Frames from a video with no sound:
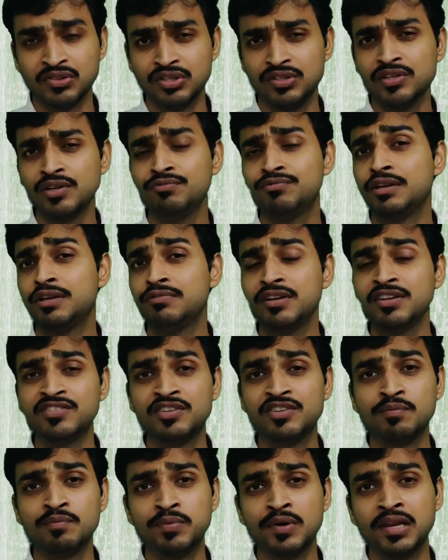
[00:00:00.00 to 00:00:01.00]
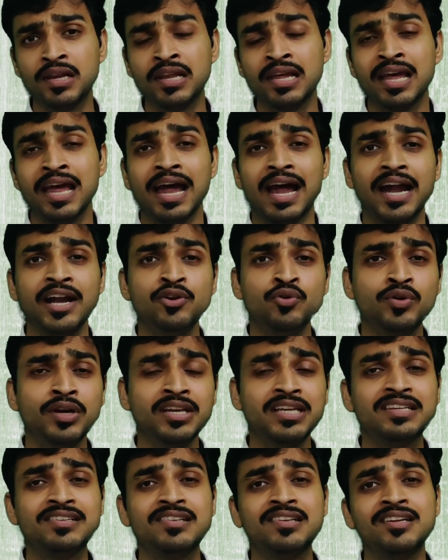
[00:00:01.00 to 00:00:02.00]
These are very very simple and you
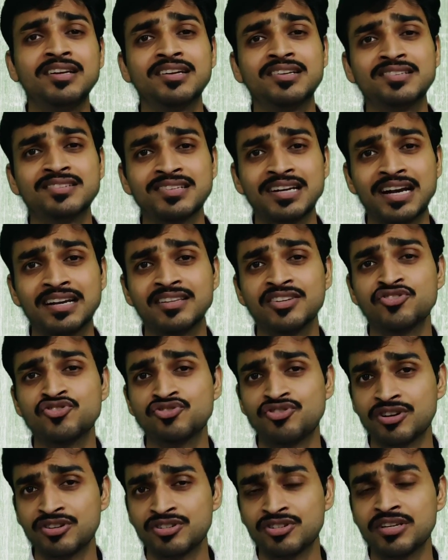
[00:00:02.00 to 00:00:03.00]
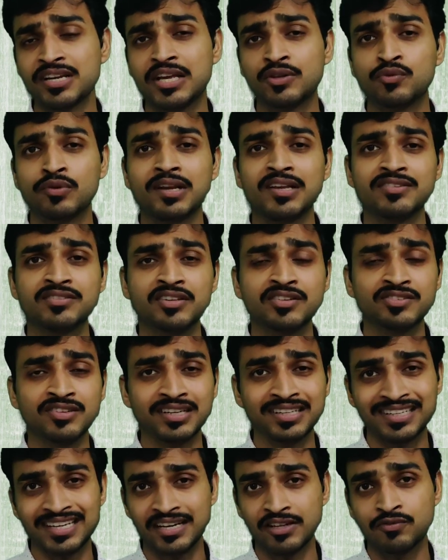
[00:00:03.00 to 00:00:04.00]
can easily understand the structure as well as the
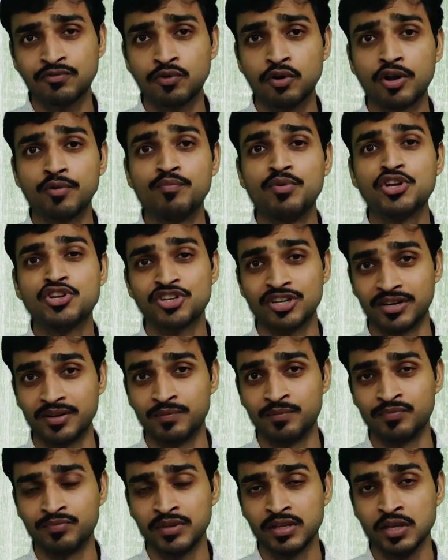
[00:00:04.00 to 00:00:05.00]
sentence formation,